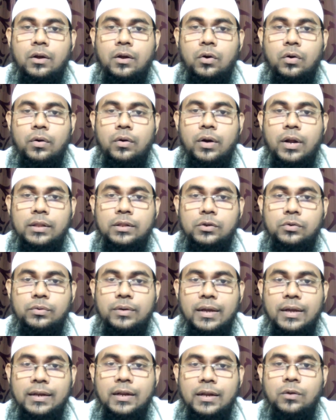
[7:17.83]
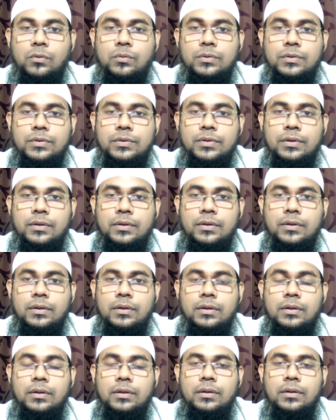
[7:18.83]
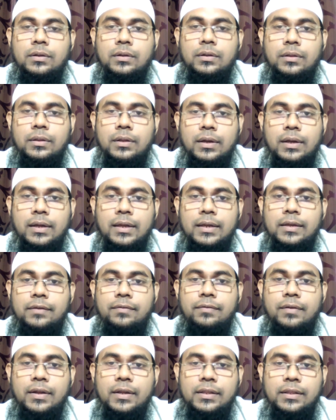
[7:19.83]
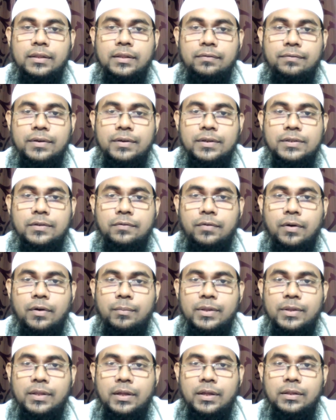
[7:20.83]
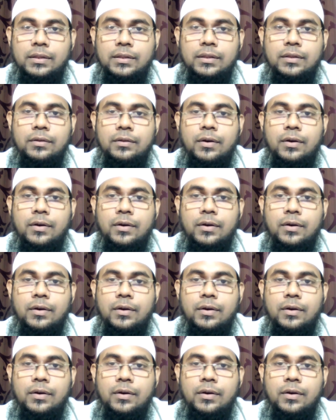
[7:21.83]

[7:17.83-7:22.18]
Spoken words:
or rather to announce, the Khalifa in the first of Ramadan.